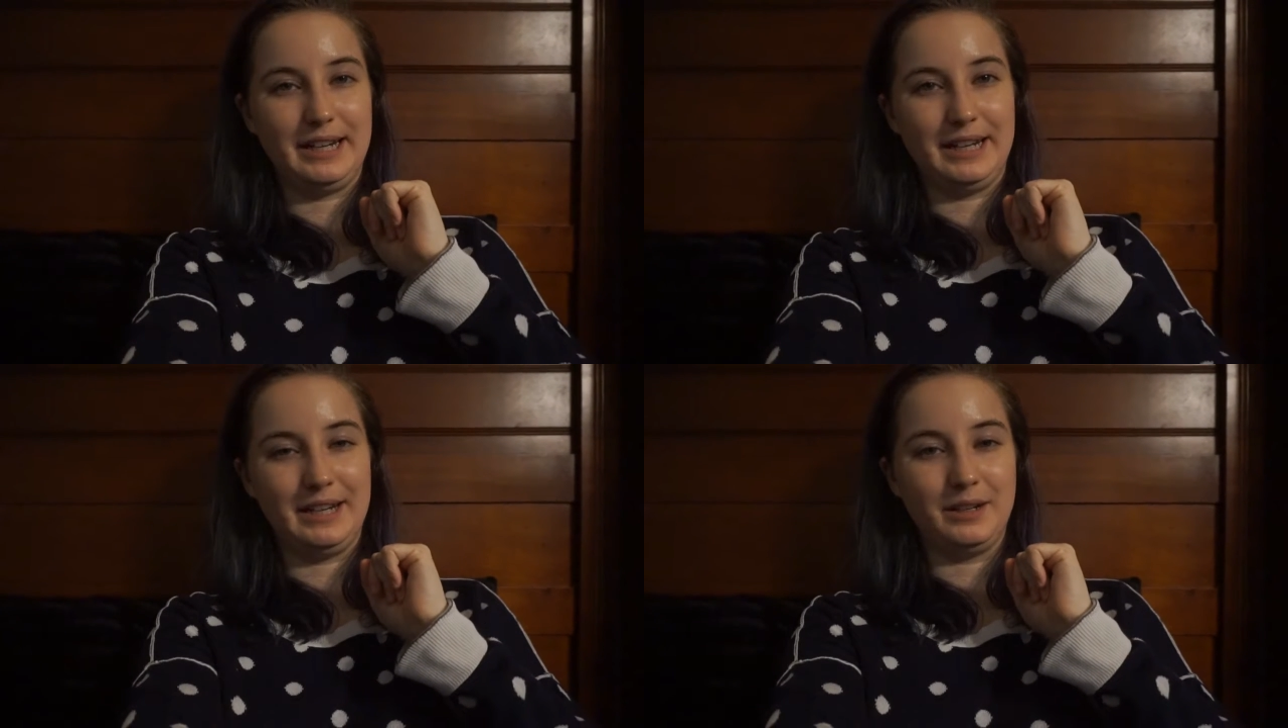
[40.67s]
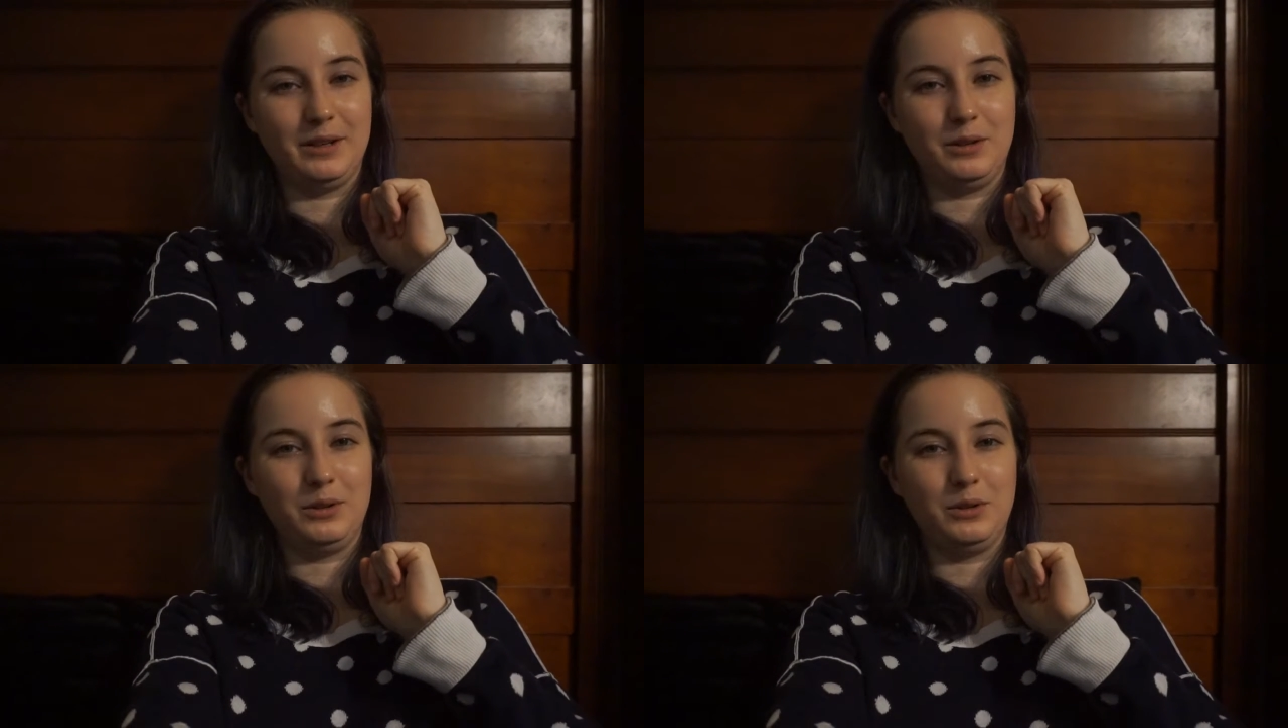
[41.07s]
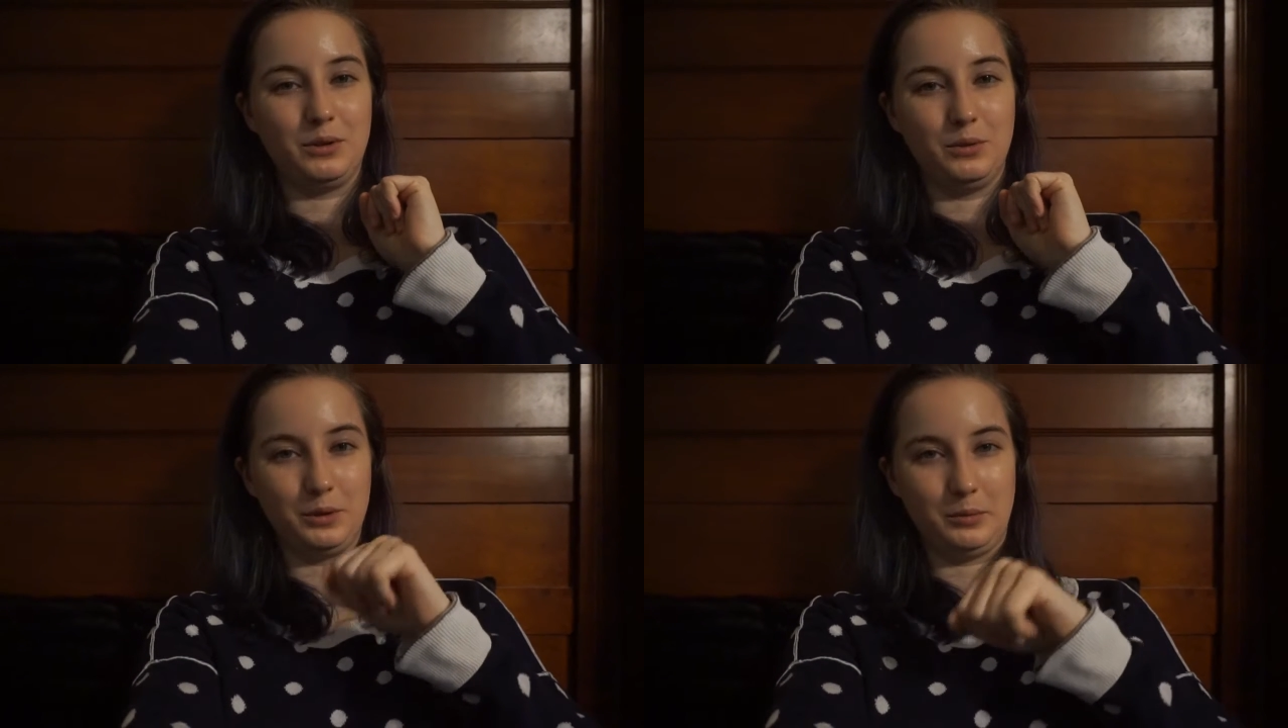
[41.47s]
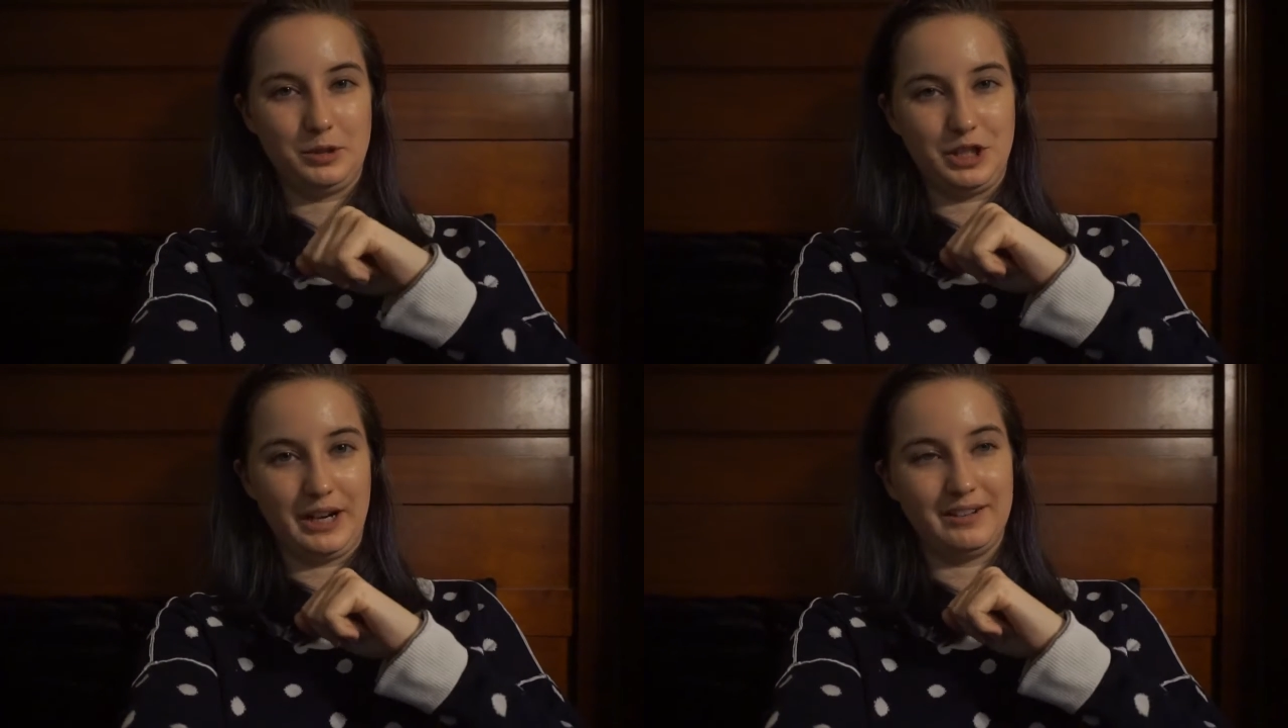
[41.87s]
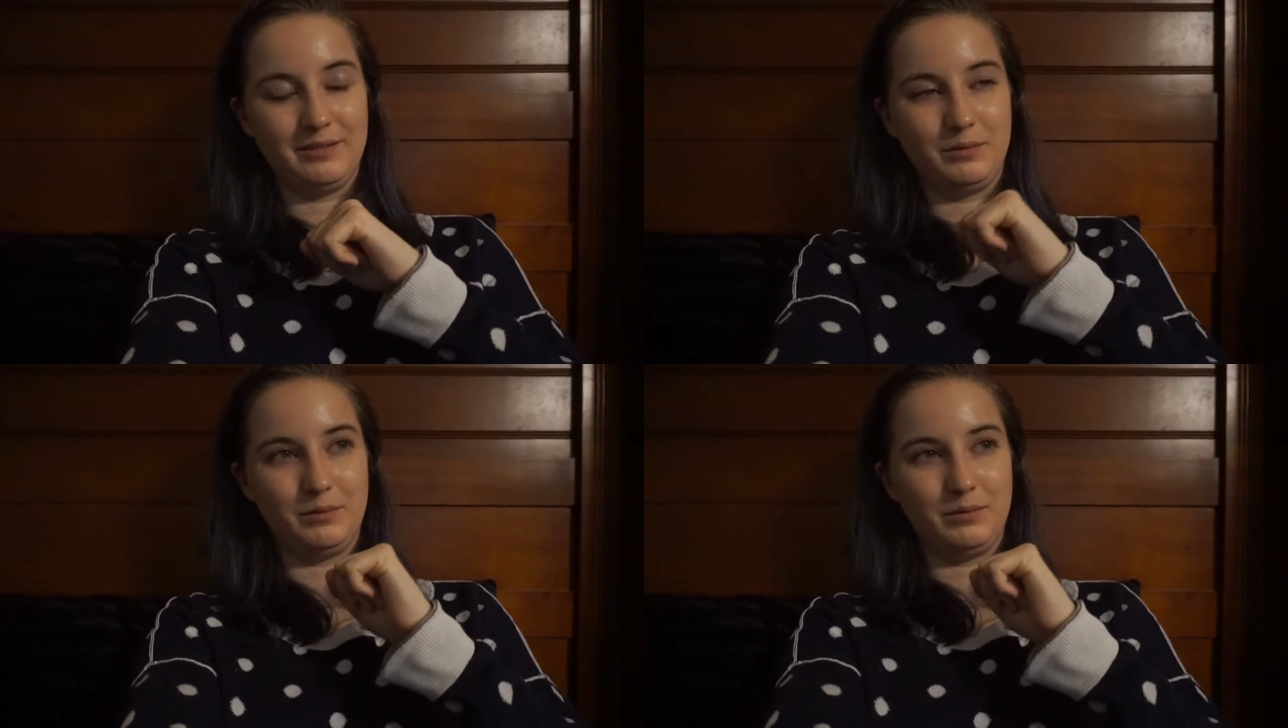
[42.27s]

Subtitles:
in the group chat